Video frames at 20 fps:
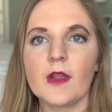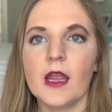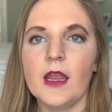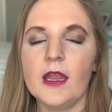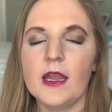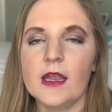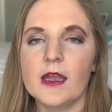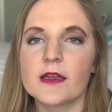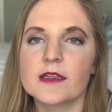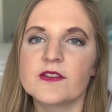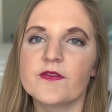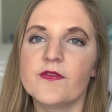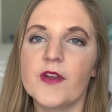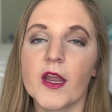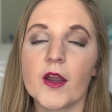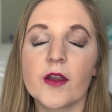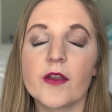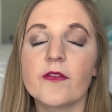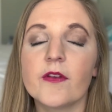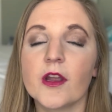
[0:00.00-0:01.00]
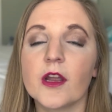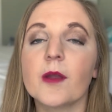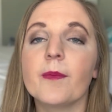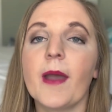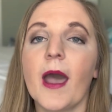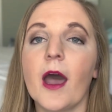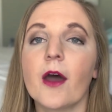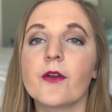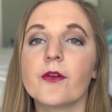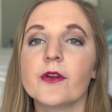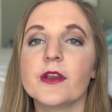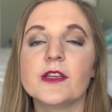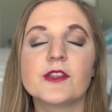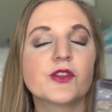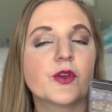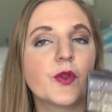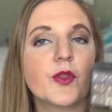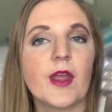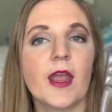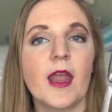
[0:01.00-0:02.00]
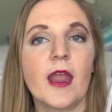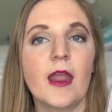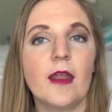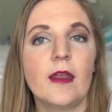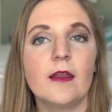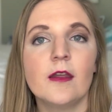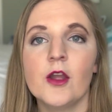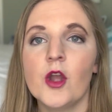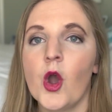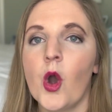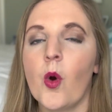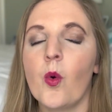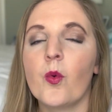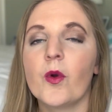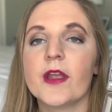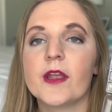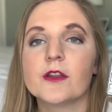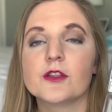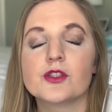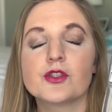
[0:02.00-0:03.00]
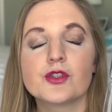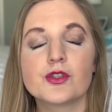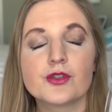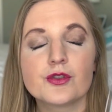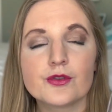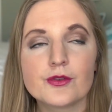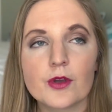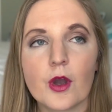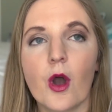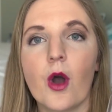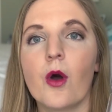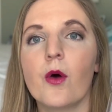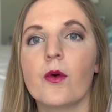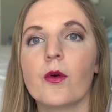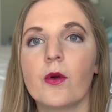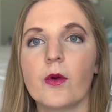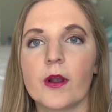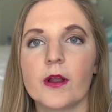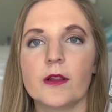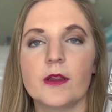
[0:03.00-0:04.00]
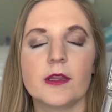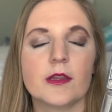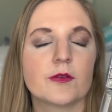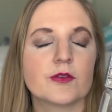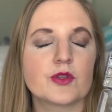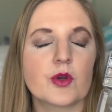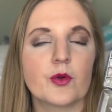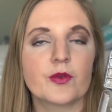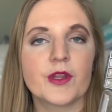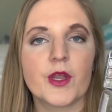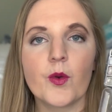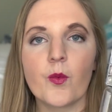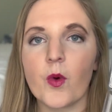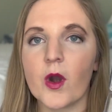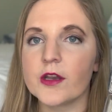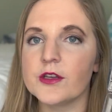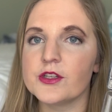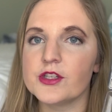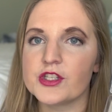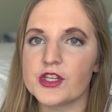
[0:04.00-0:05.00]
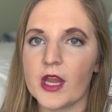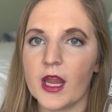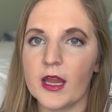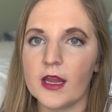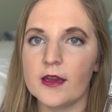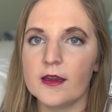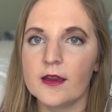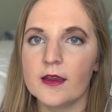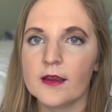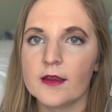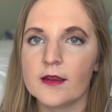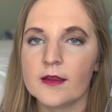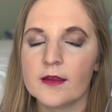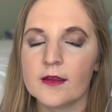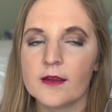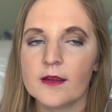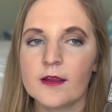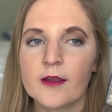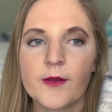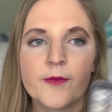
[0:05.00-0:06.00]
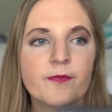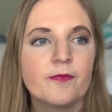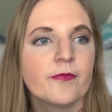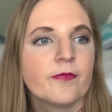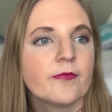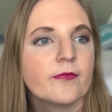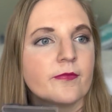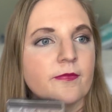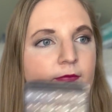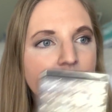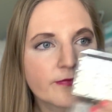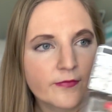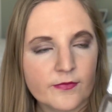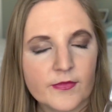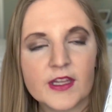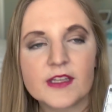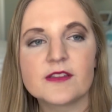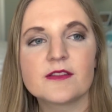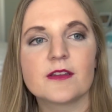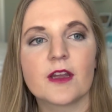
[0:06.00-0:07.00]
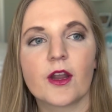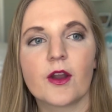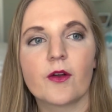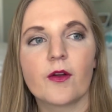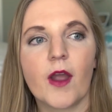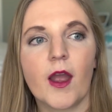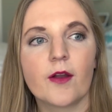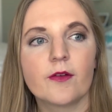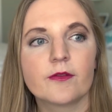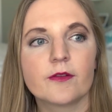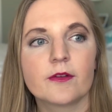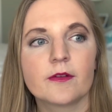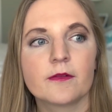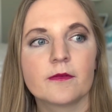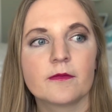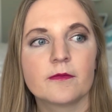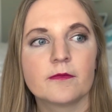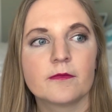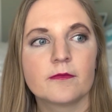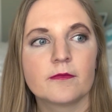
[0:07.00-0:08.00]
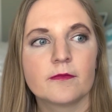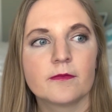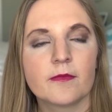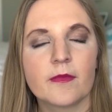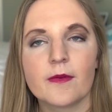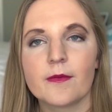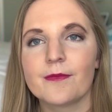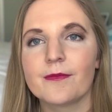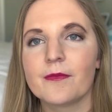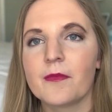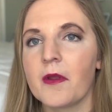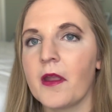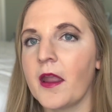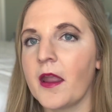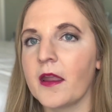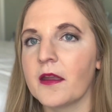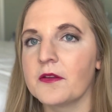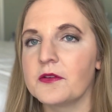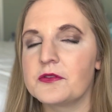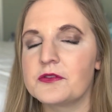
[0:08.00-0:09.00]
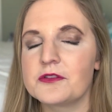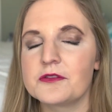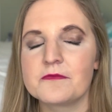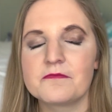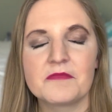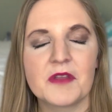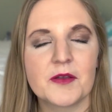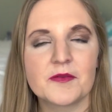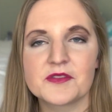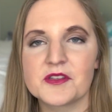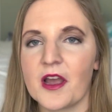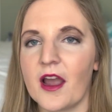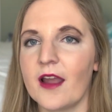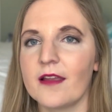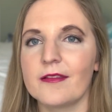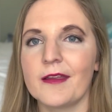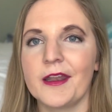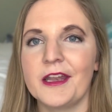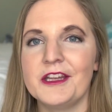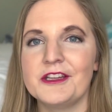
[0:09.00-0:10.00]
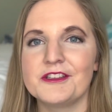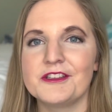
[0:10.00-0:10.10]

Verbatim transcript: and very, very powdery, so they went so quickly. There was only one shade that stuck around and it was a highlighting